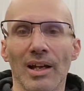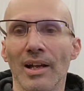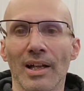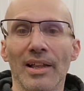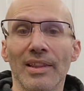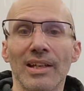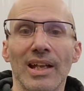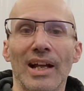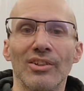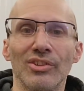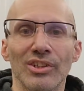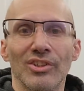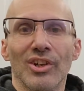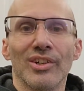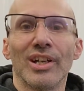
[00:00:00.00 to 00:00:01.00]
I, I think
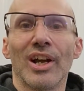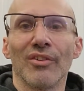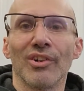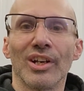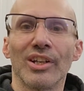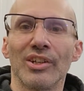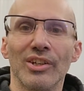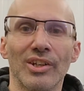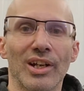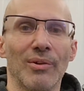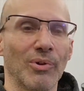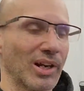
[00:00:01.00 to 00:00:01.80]
actually turned out really good.